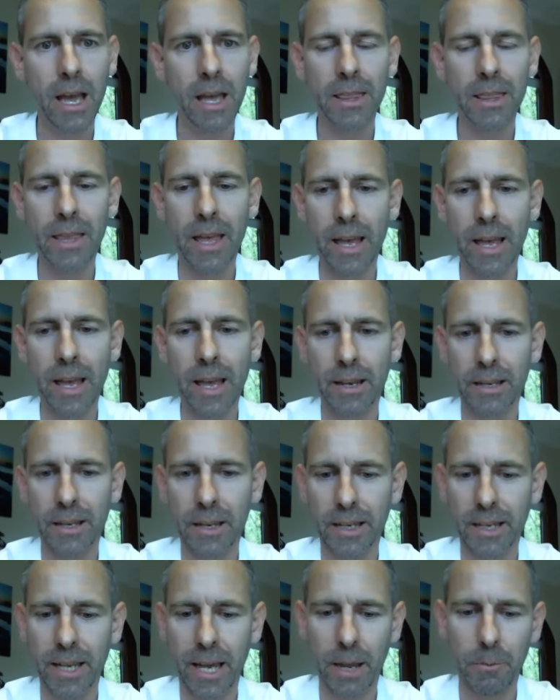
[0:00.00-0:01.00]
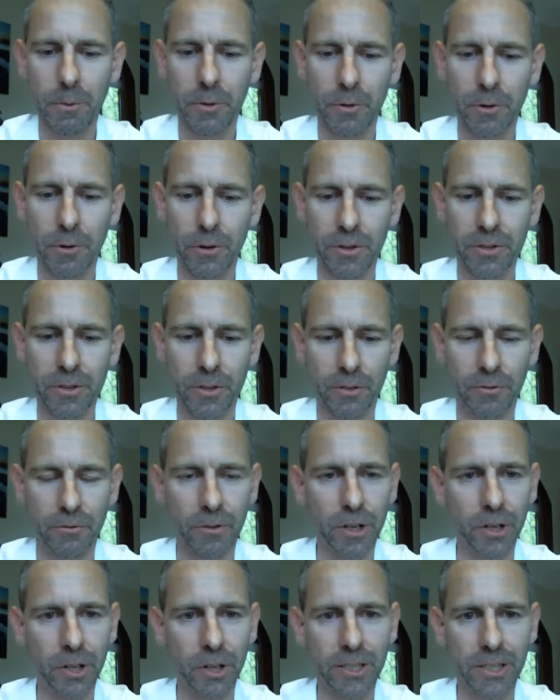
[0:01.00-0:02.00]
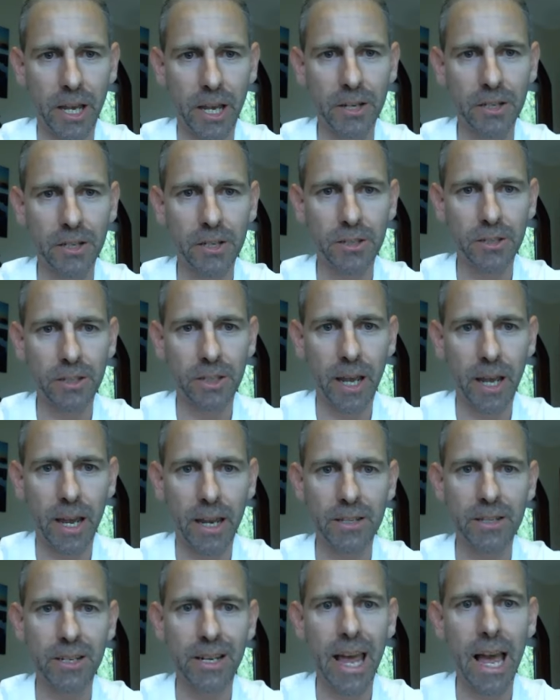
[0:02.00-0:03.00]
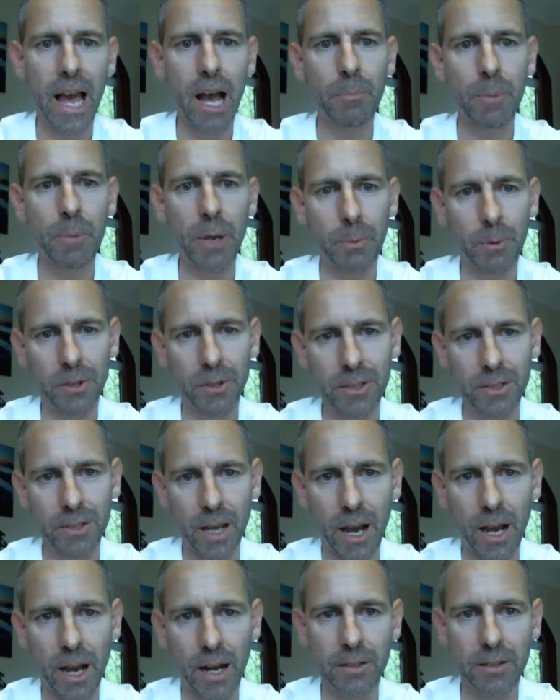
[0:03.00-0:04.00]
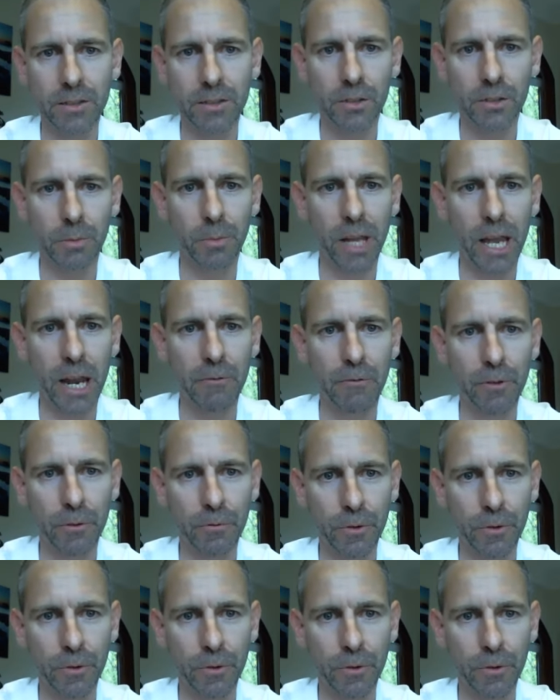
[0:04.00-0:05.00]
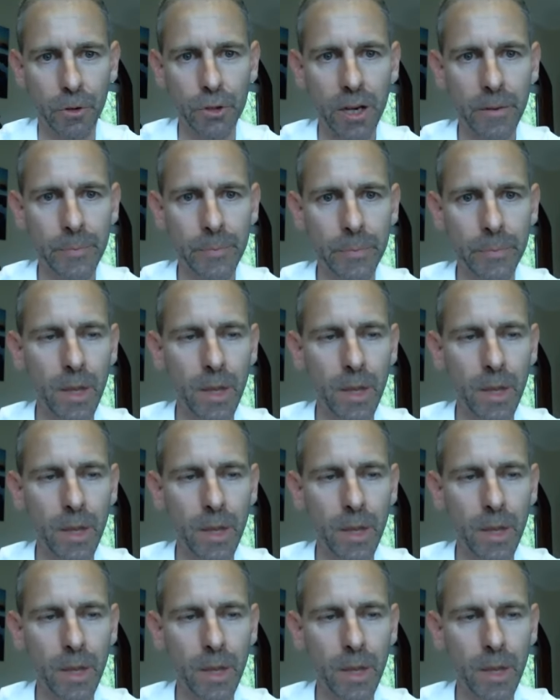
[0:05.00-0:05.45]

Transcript: Then it came through to sort of realization stage. Now people are starting to sort of plan for the future.